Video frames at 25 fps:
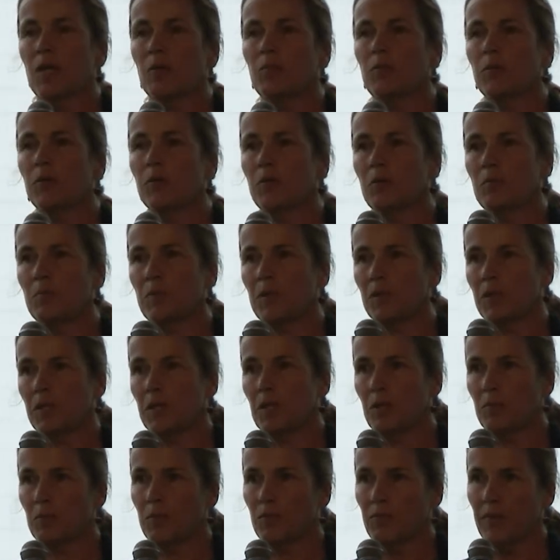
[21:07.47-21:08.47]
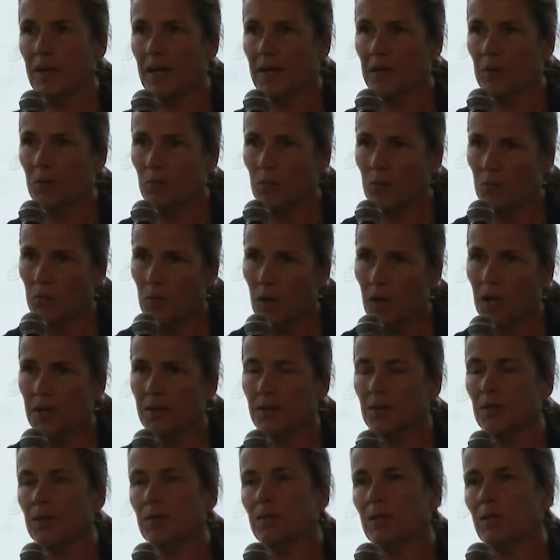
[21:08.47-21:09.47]
but their ability to provide
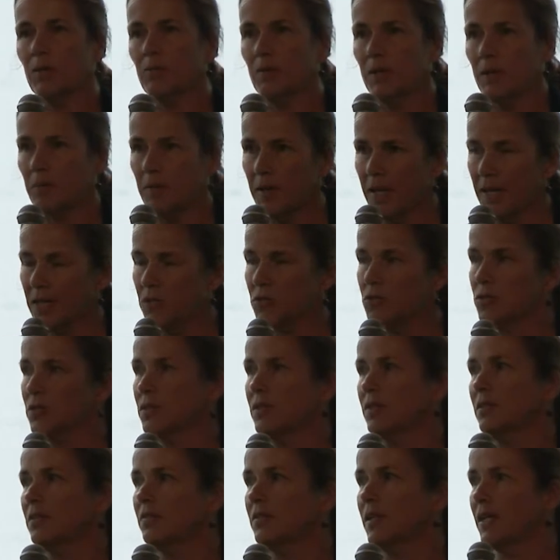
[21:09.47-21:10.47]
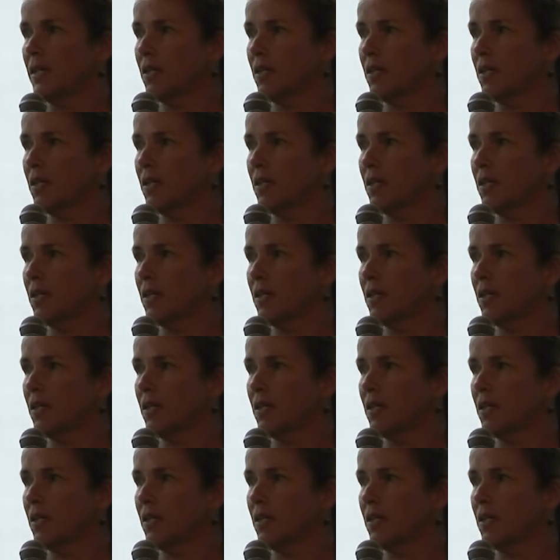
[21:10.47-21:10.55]
water and recreation